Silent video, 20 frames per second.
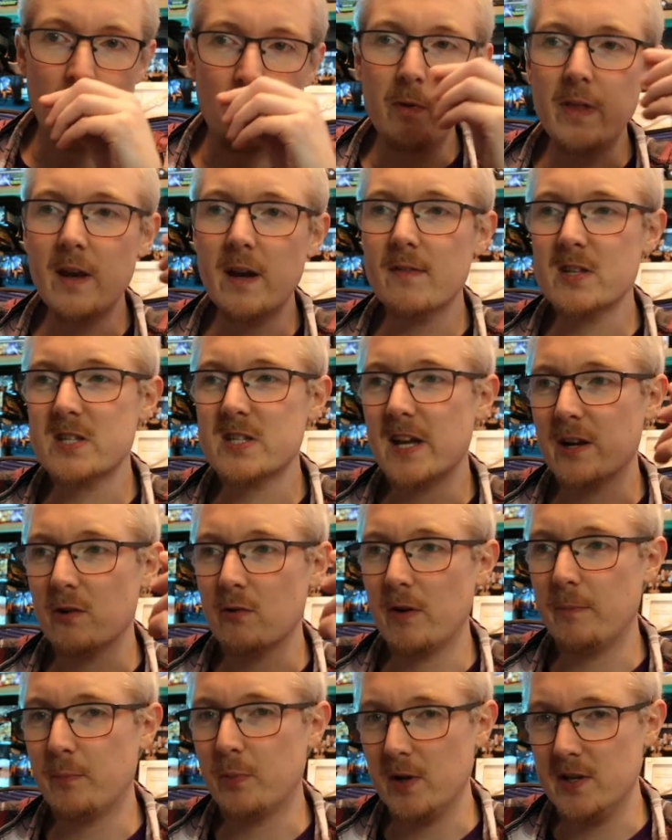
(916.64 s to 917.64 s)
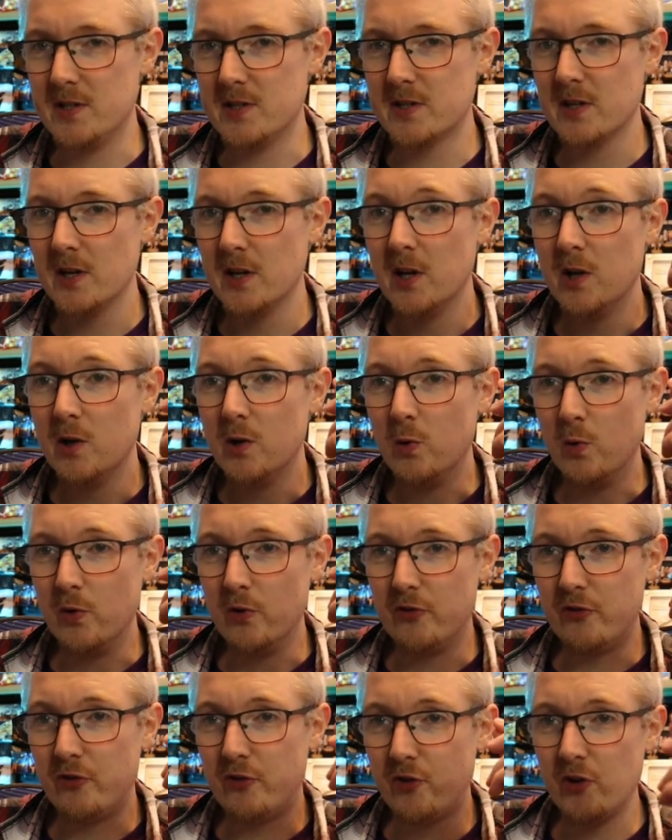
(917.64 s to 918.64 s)
We then have a Sanguinary Priest who
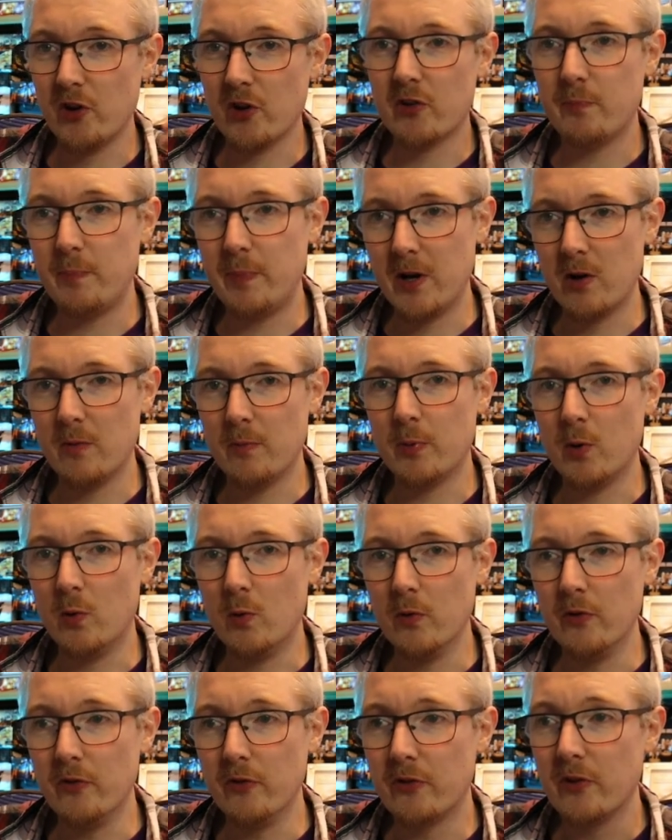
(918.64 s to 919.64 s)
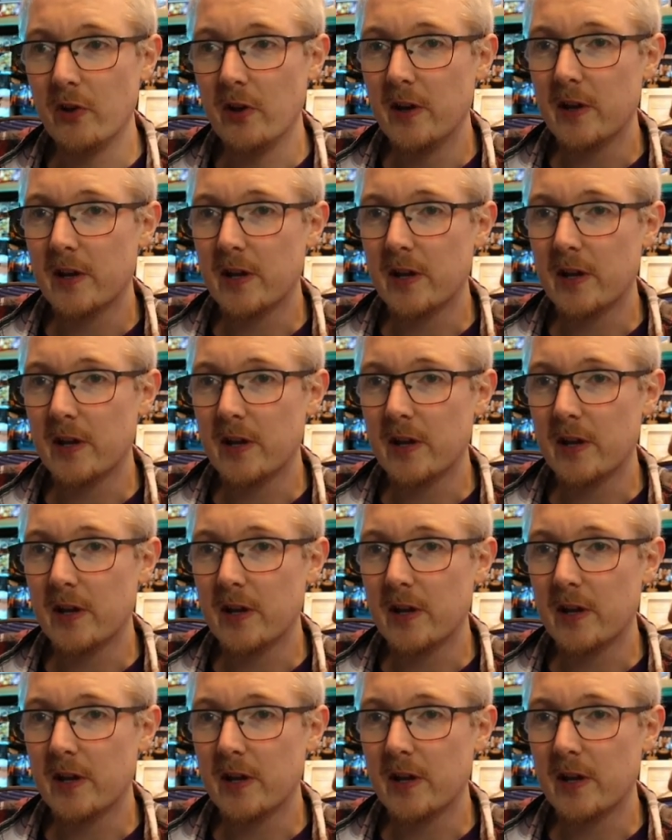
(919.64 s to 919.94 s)
is just bare bones,